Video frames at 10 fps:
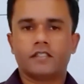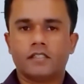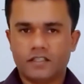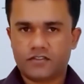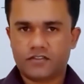
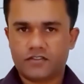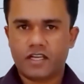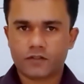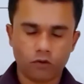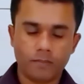Understand?
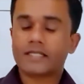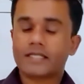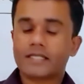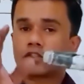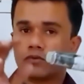So, but
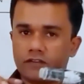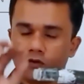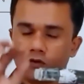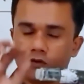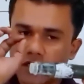actually, if
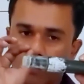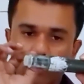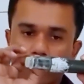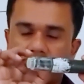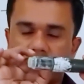you can go
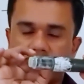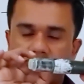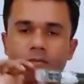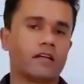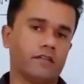to atomic
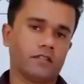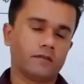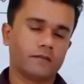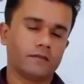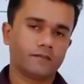level,
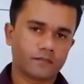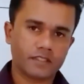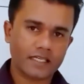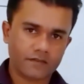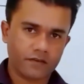
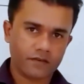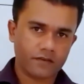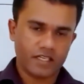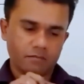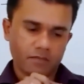that
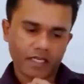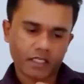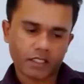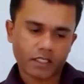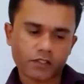range,
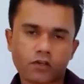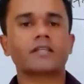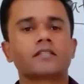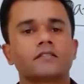microscopic